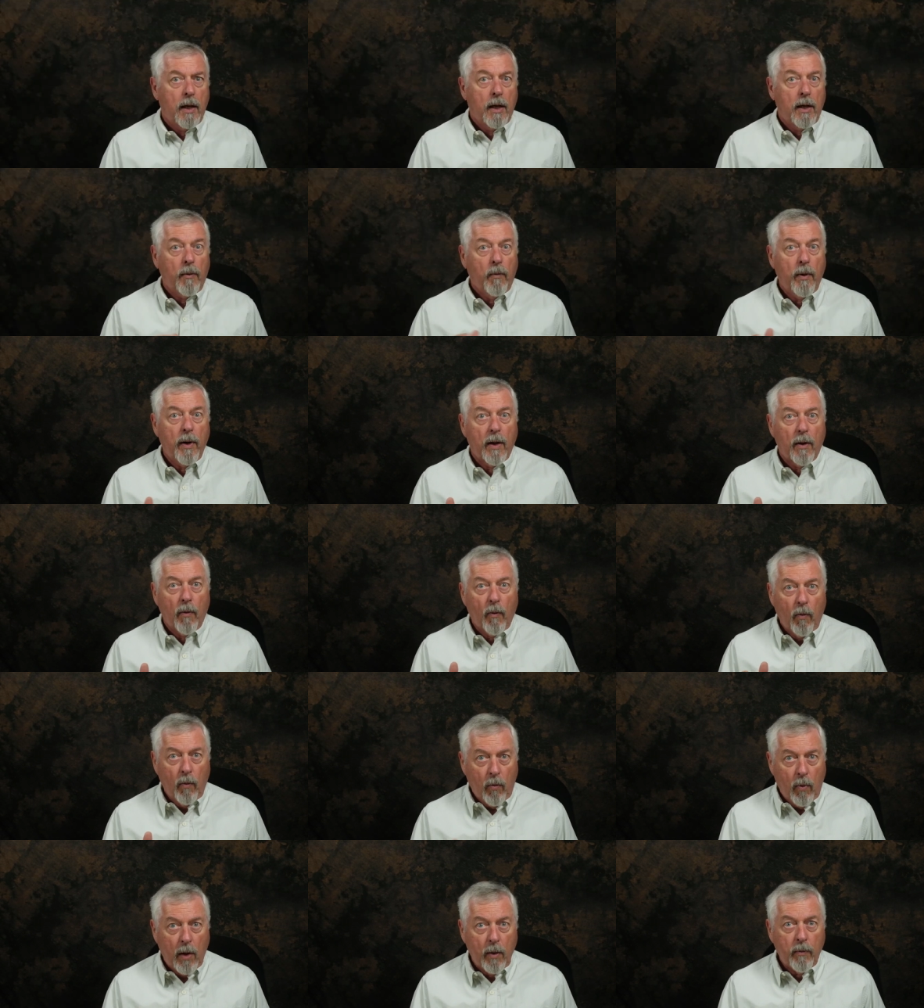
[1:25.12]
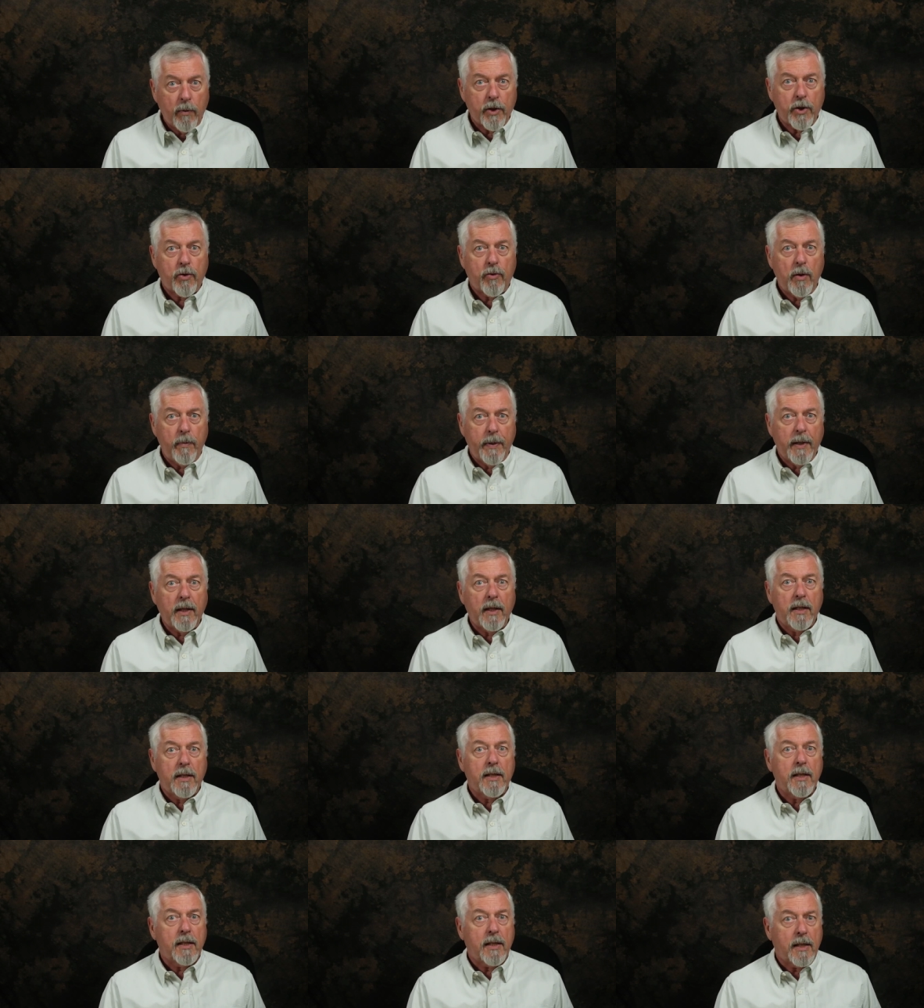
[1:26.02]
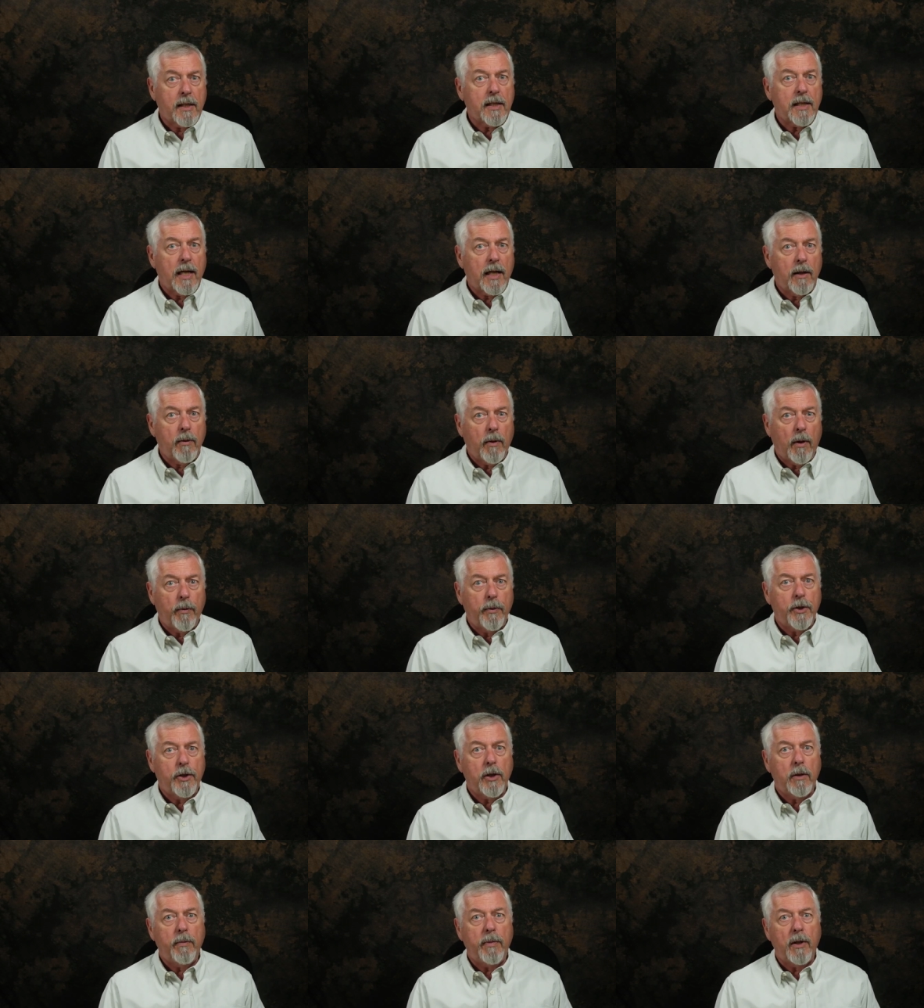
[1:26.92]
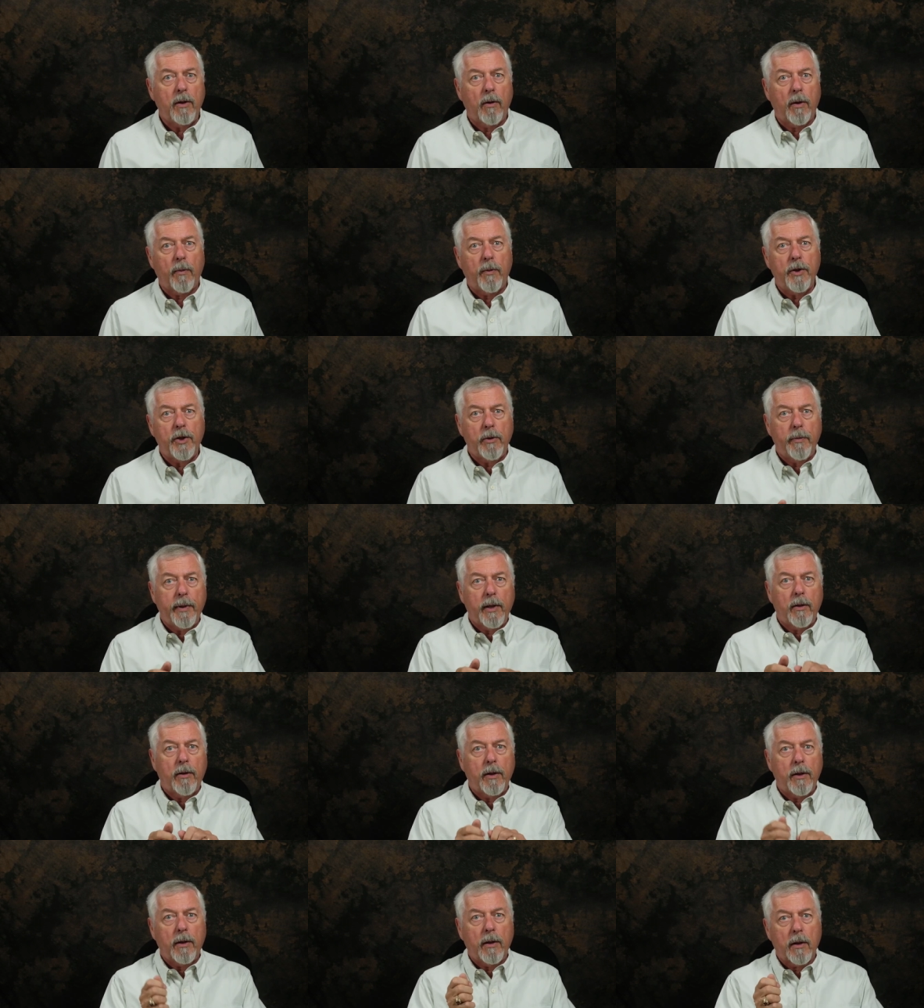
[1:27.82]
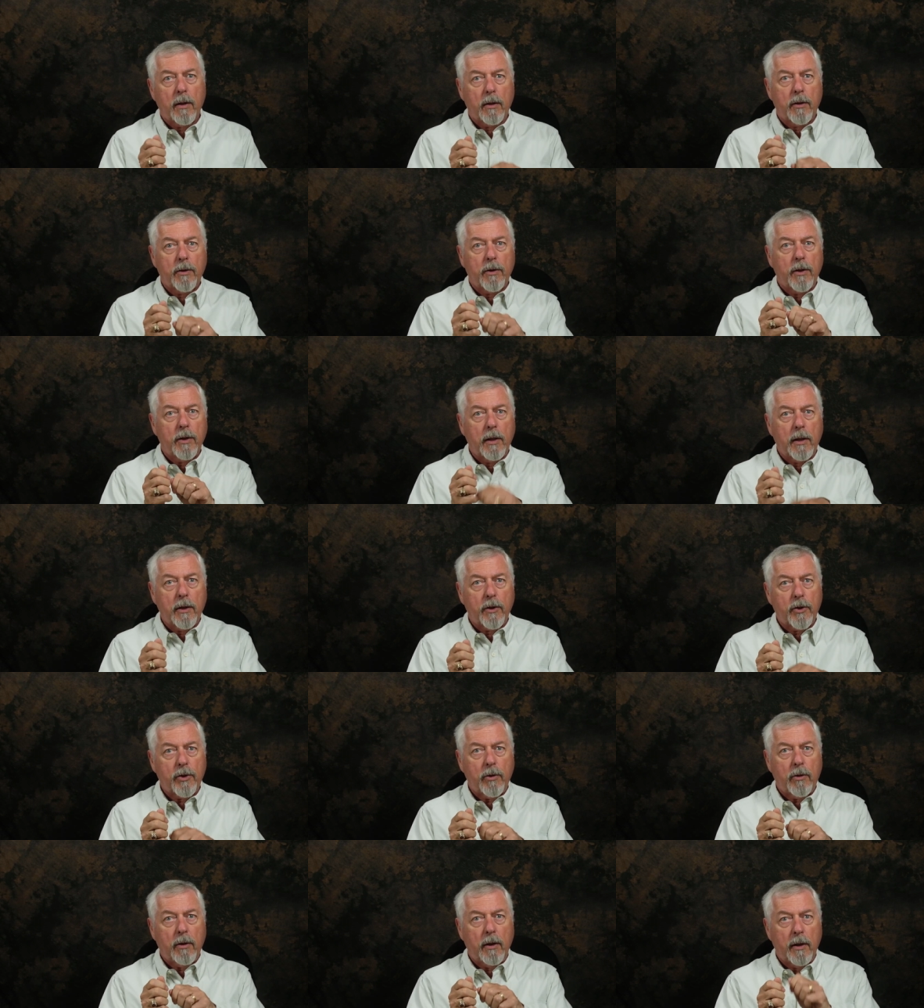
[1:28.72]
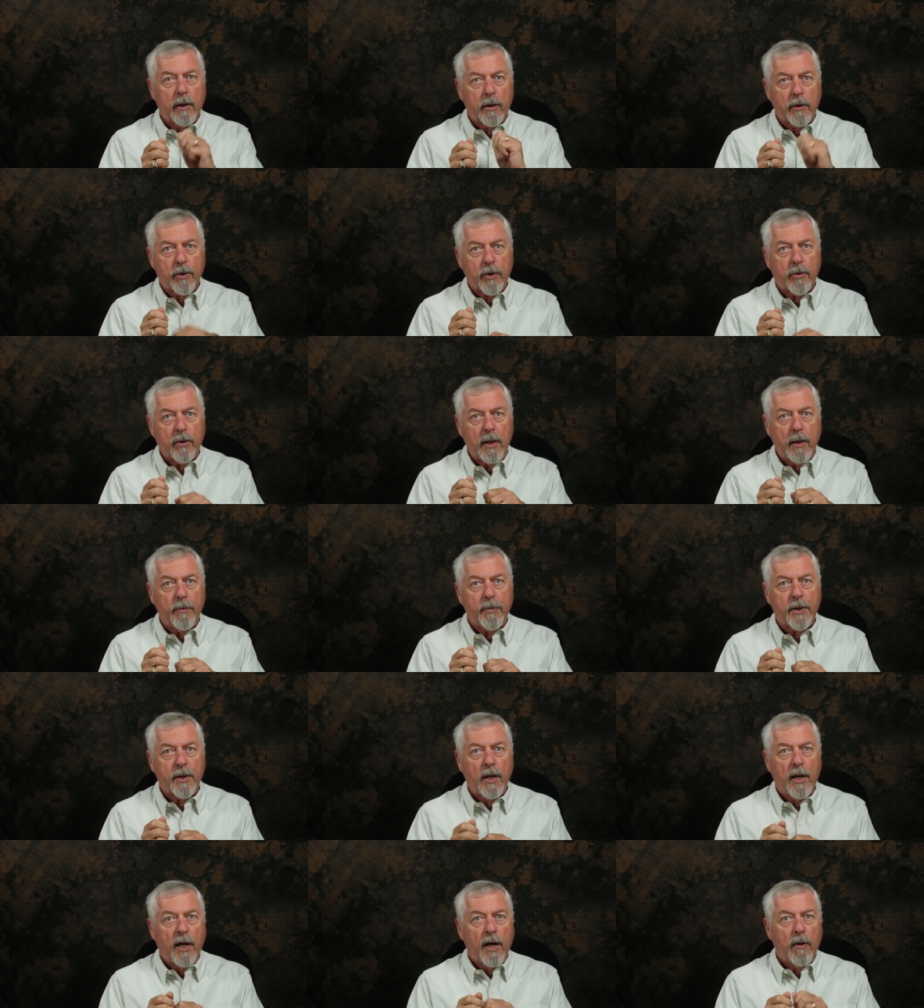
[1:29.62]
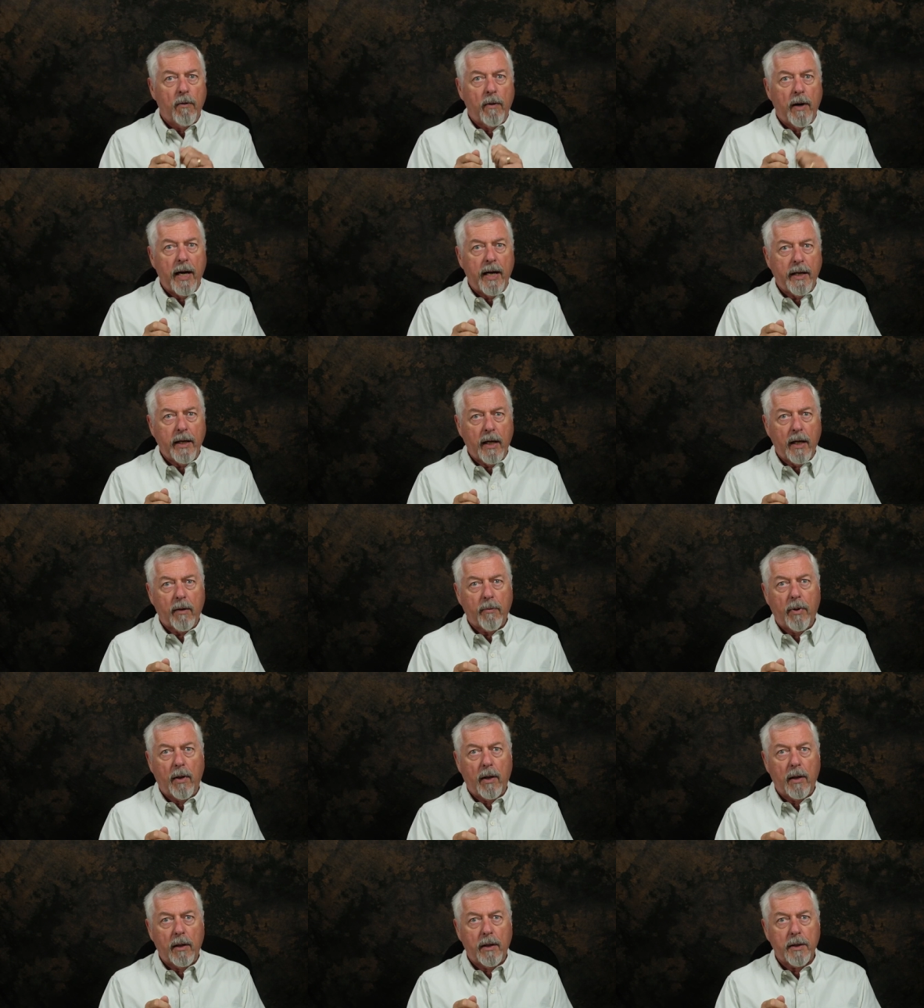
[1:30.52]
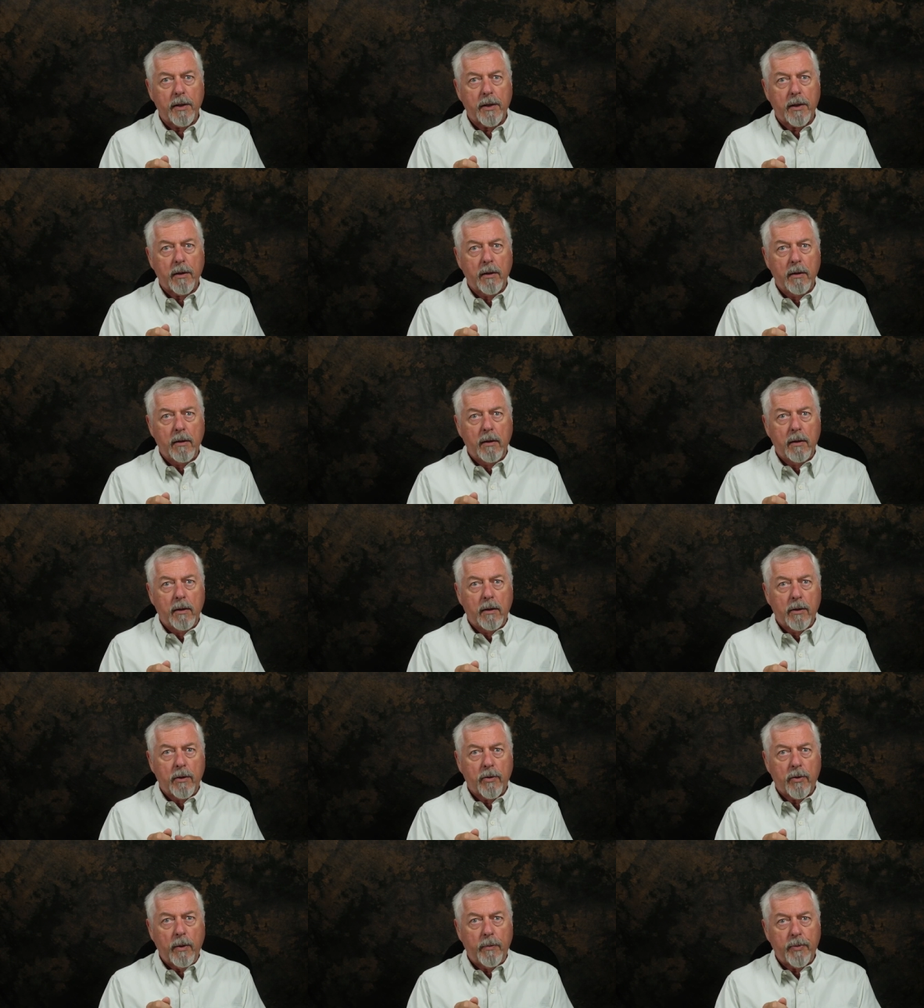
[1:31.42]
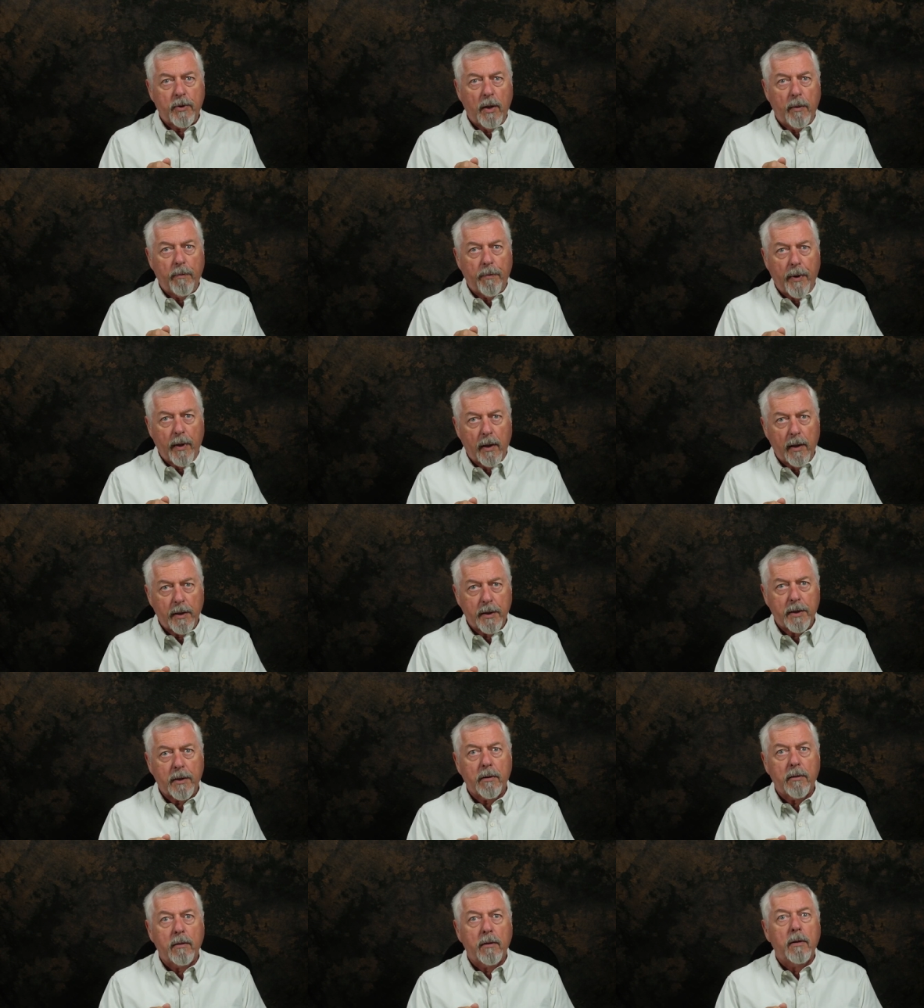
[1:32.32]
Well, when we're stripping this, that's exactly what we should be doing. We should be going little short, little strips, erratic, pause, strip, strip, pause.